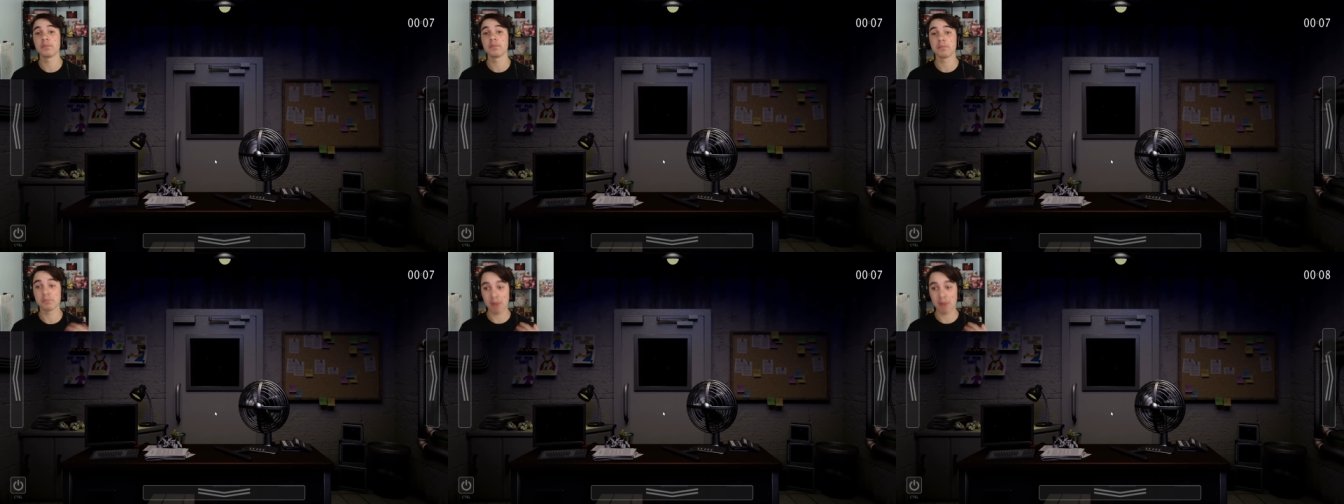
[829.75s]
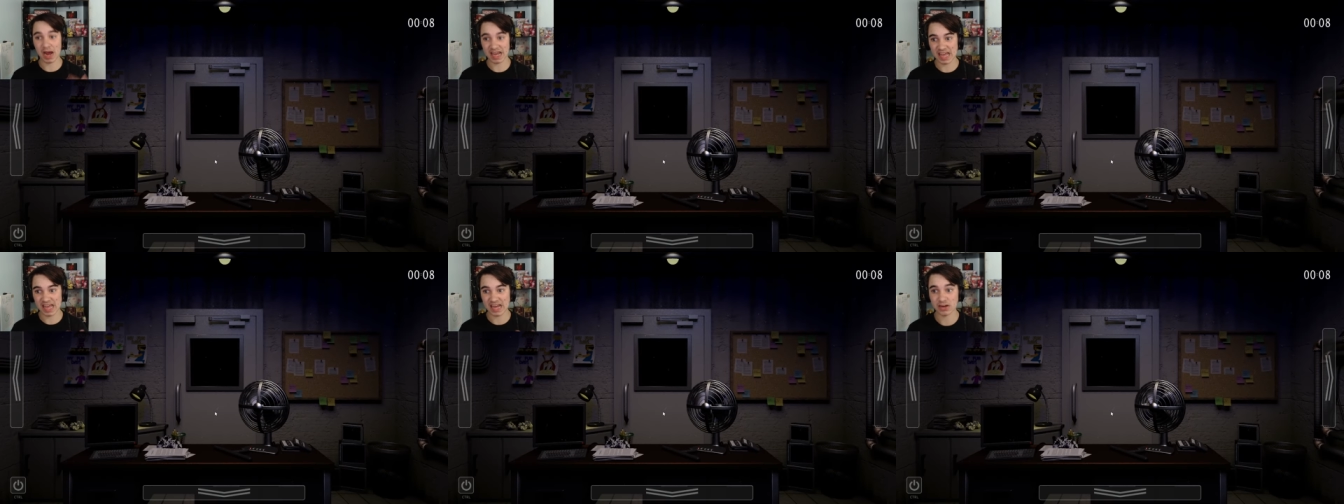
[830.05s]

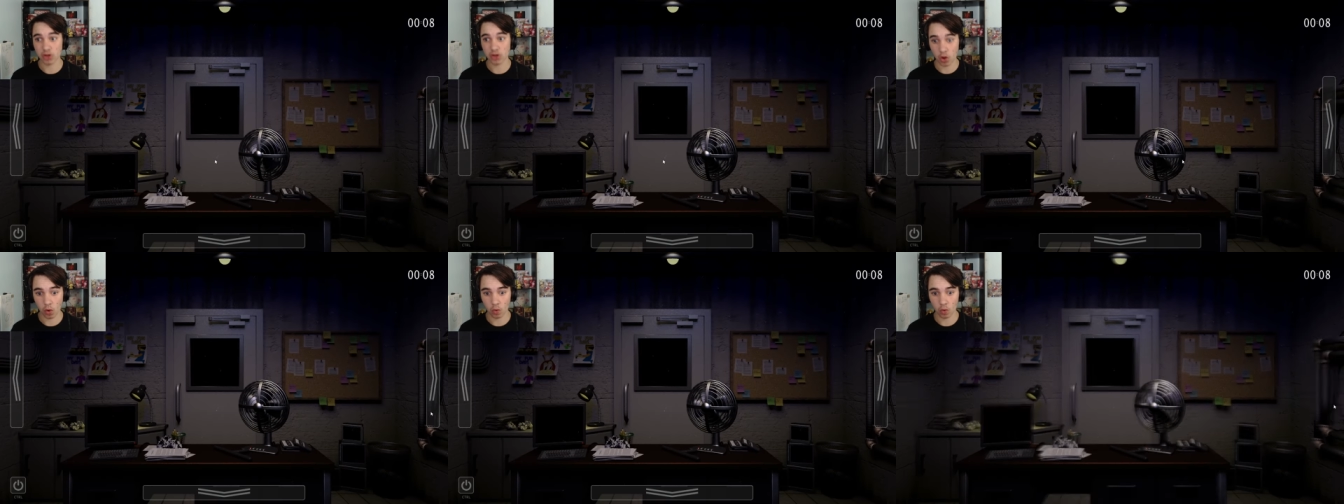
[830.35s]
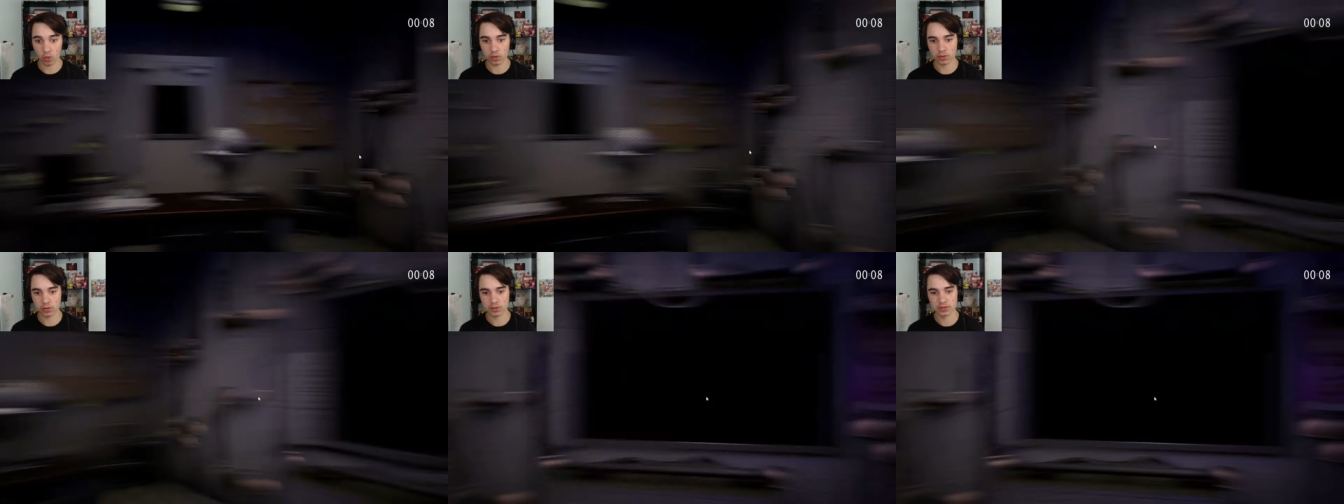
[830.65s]
My end goal
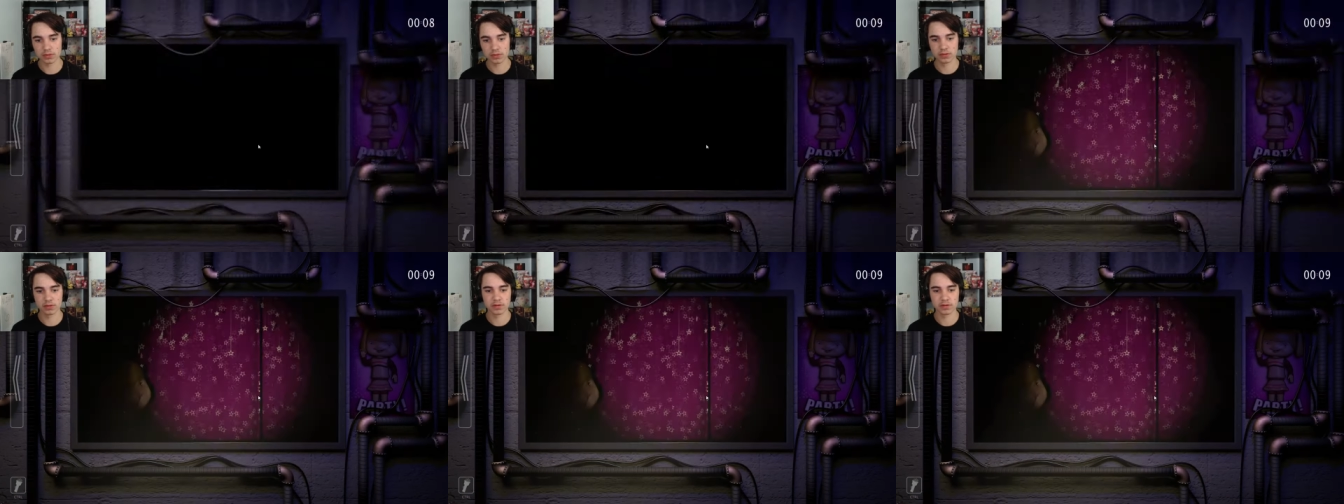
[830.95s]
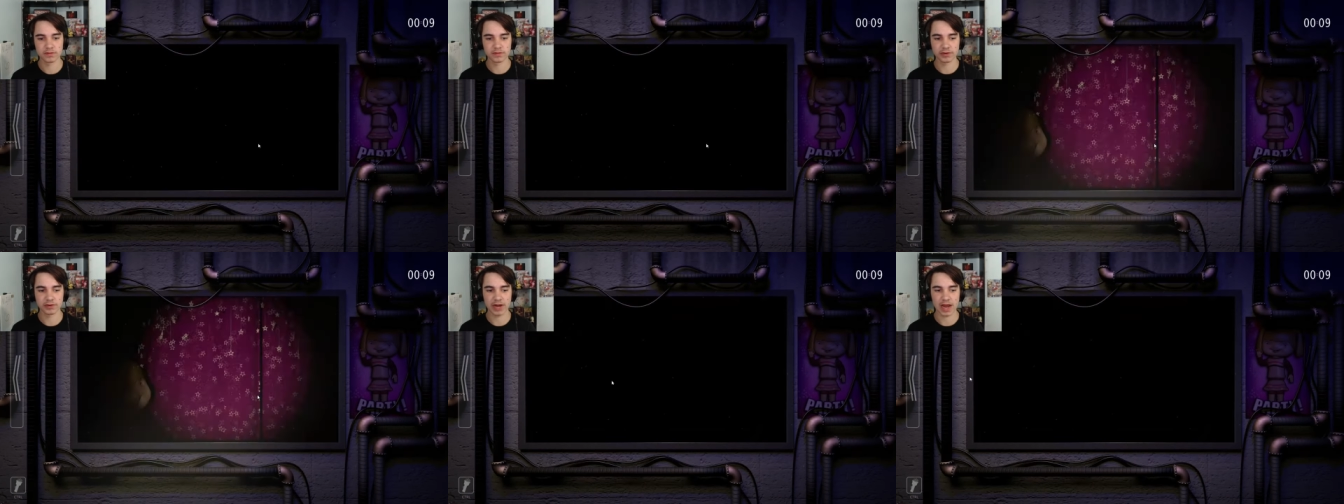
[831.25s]

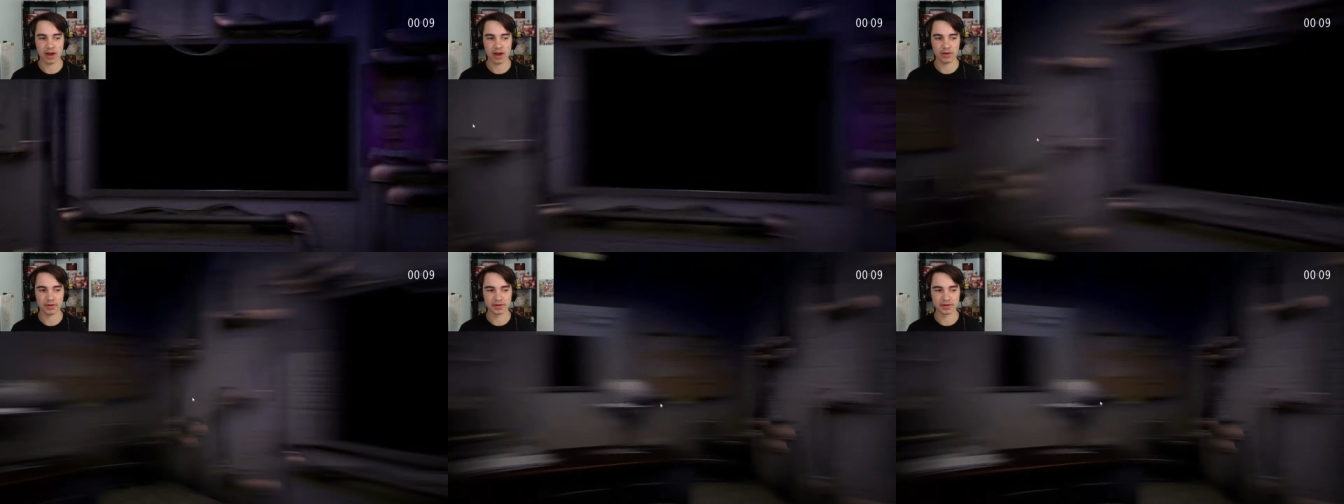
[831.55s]
for now.